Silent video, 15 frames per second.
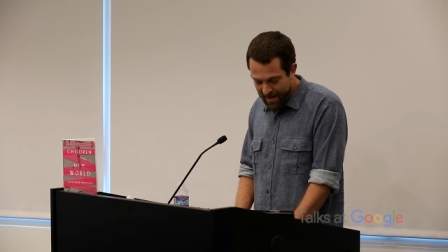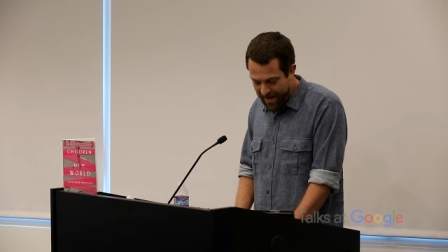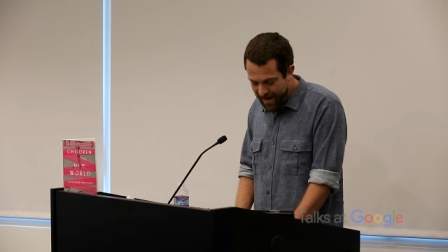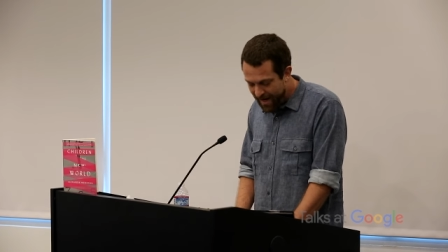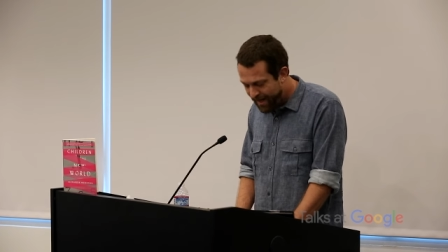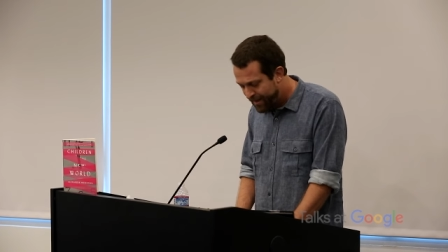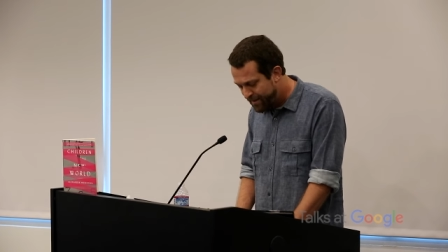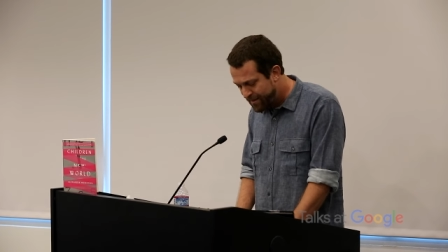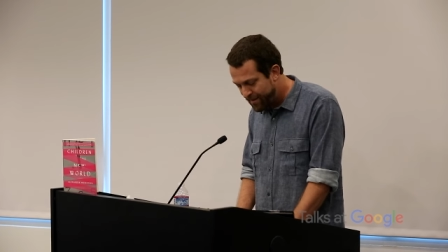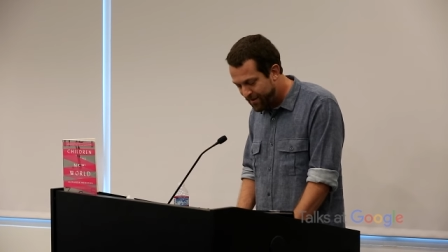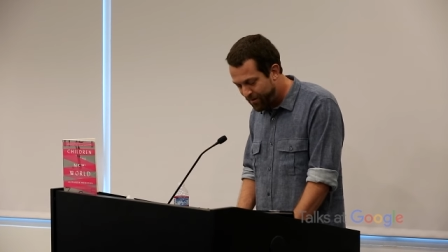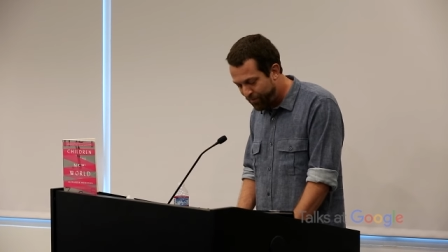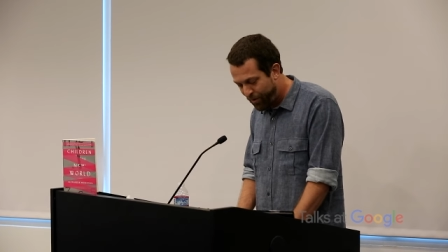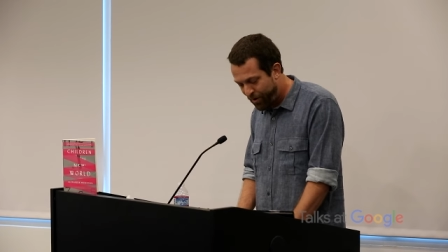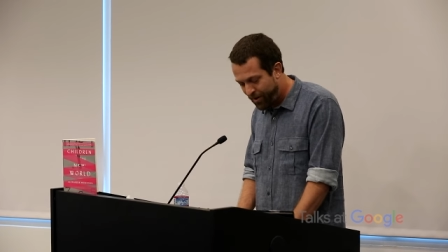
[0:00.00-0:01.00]
eight,
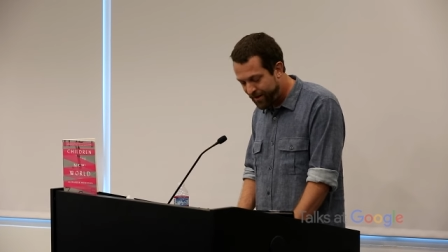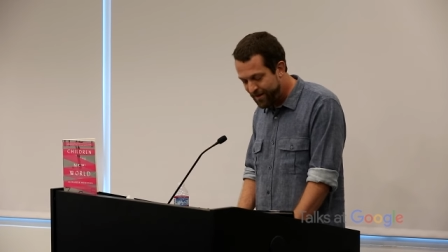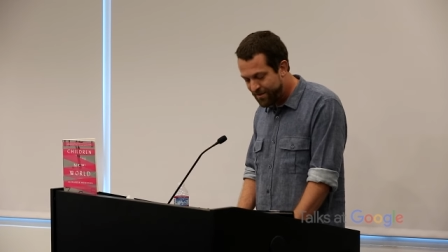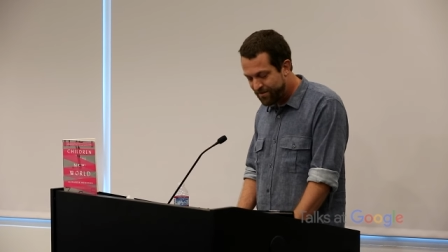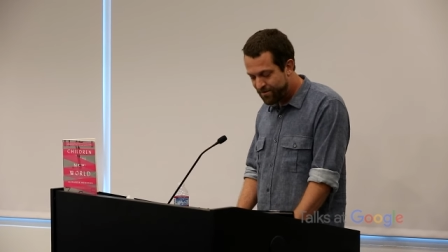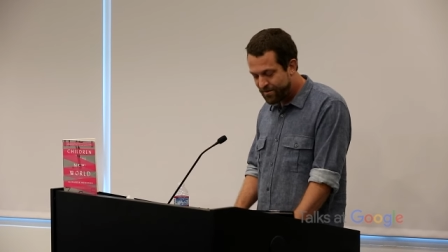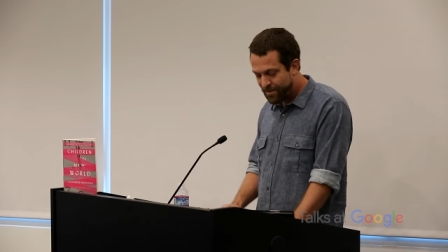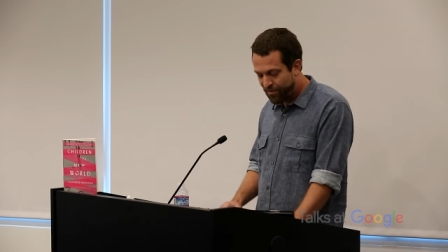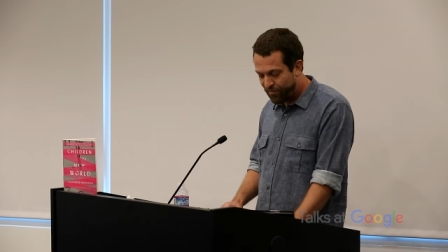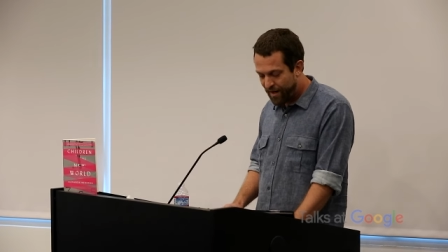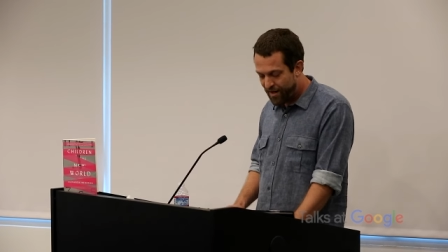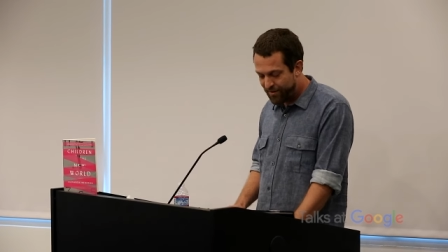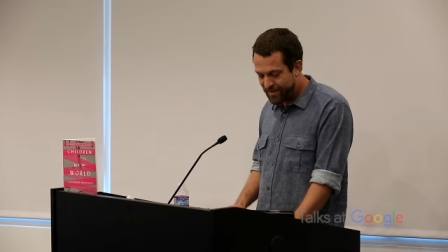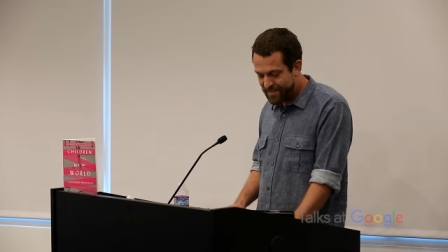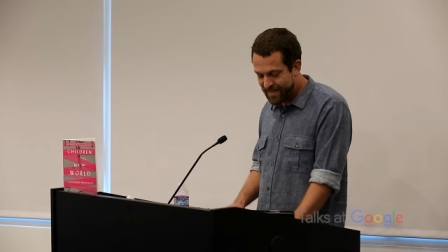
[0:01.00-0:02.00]
the partiers
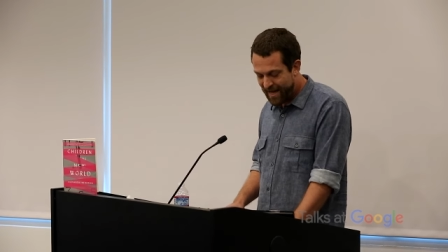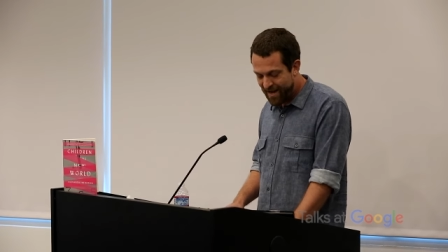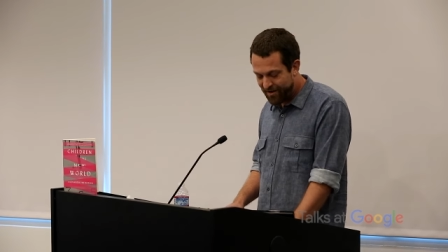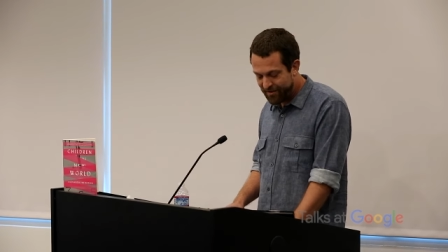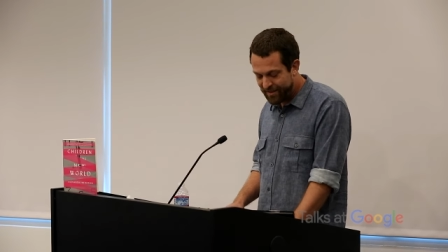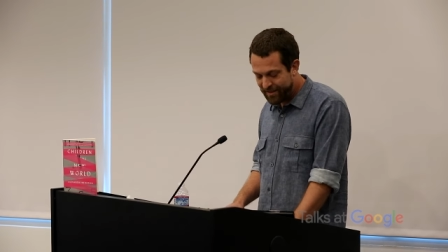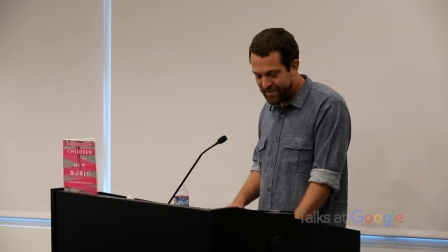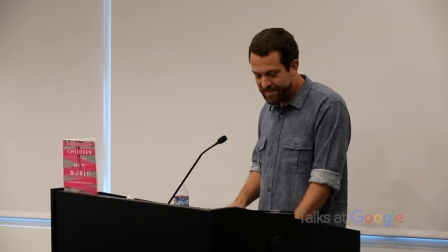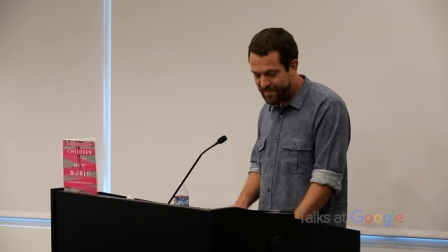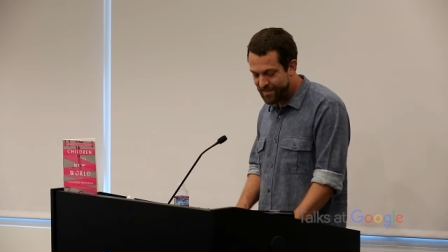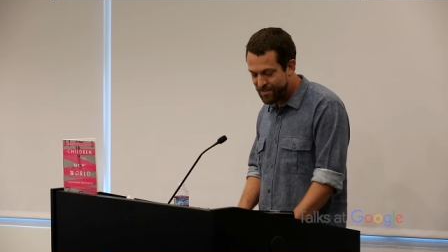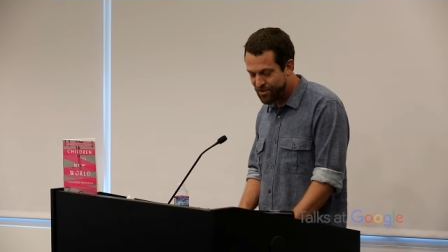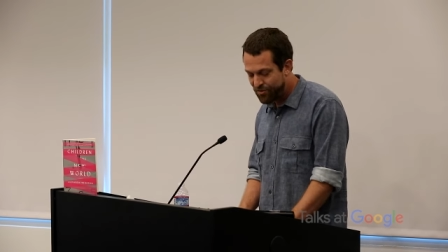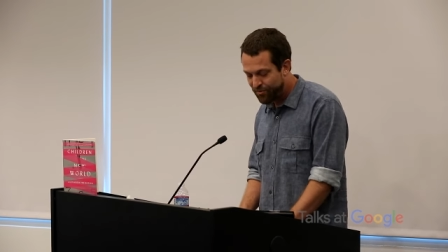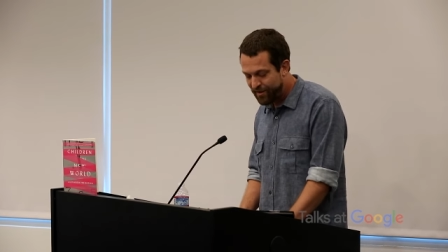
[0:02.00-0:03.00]
around us counted as they
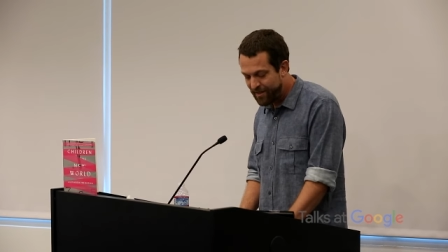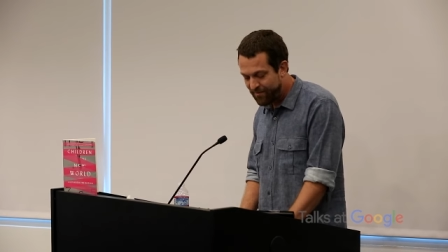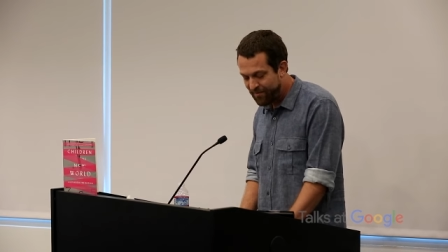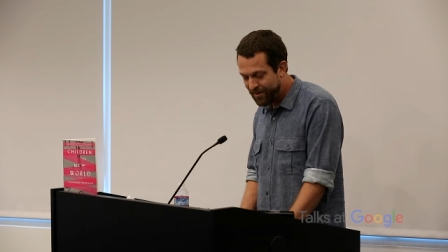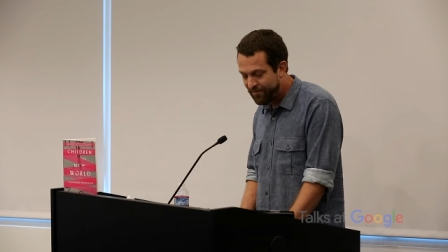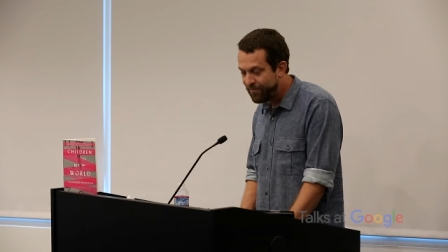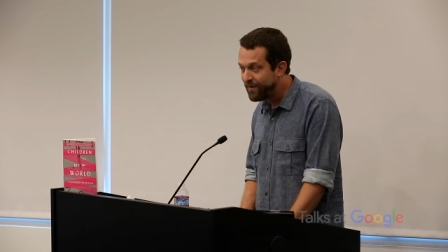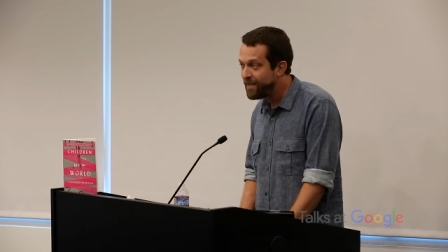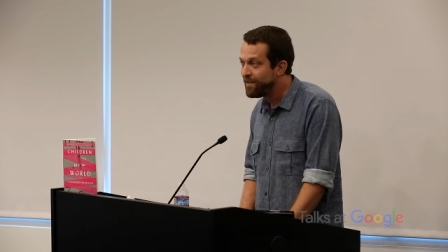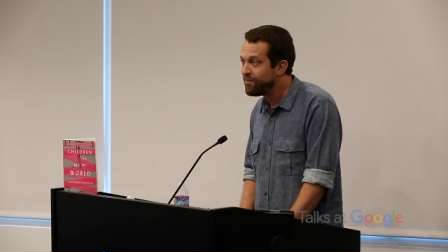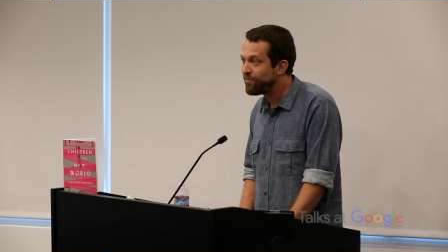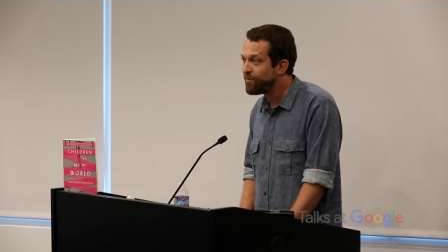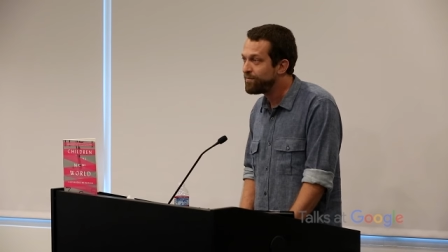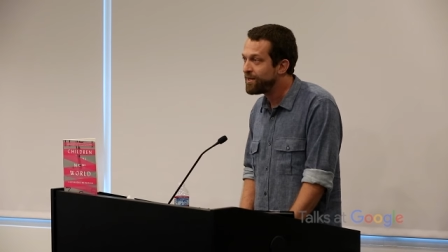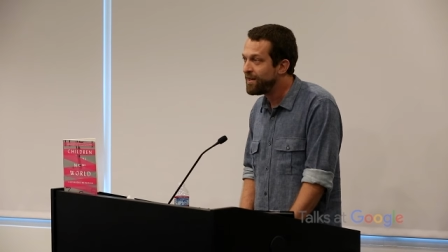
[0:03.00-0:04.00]
streamed the feed
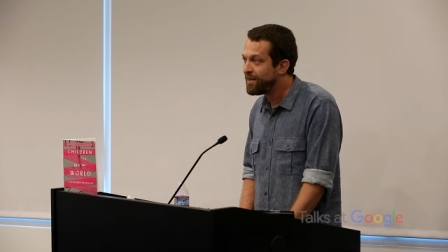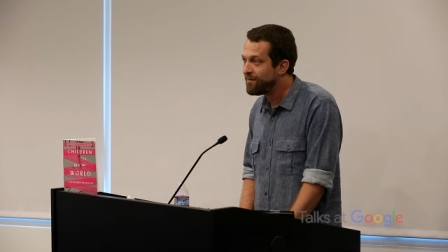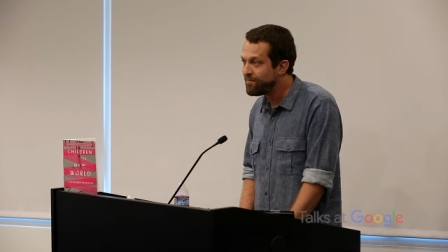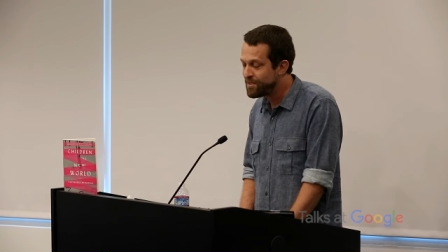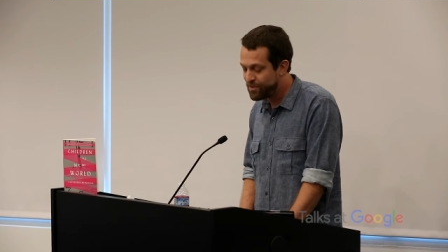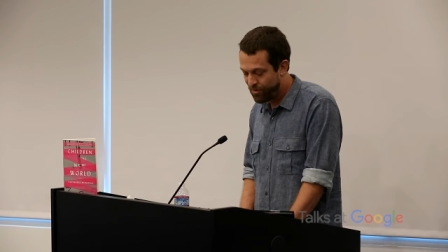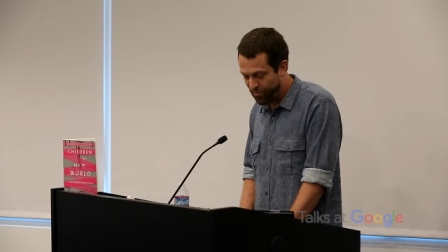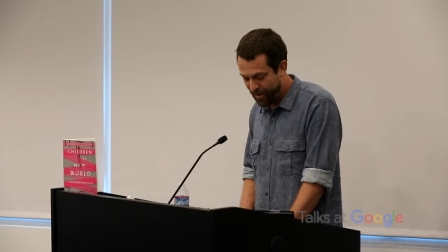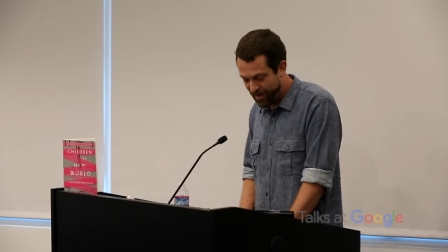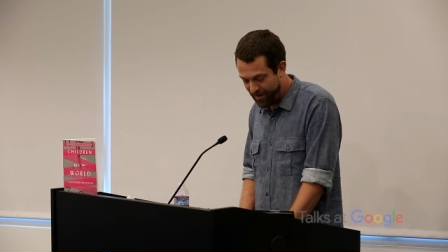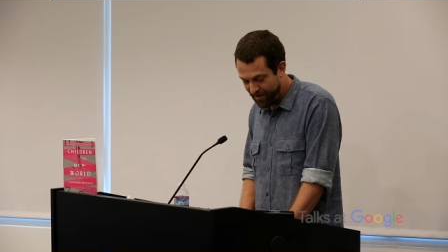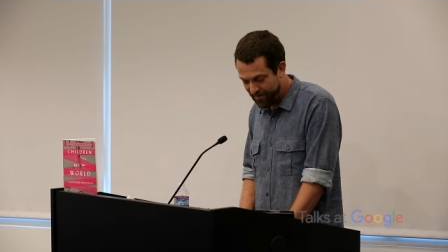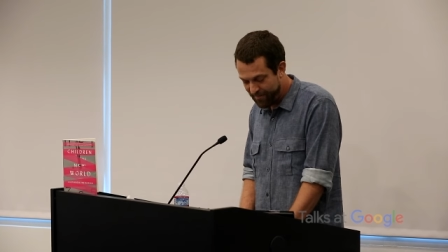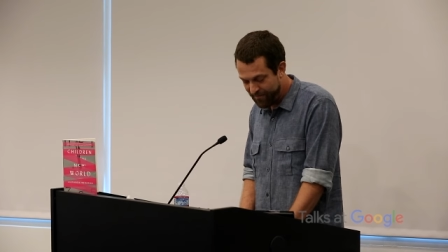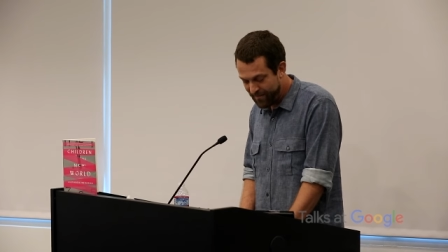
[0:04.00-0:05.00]
from Times
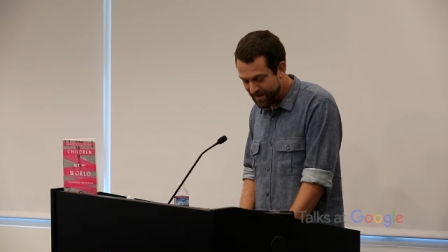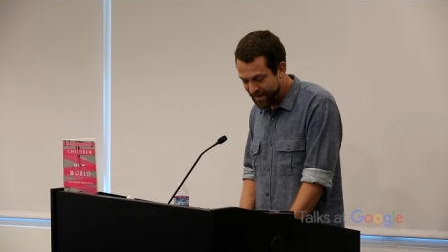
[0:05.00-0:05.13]
Square.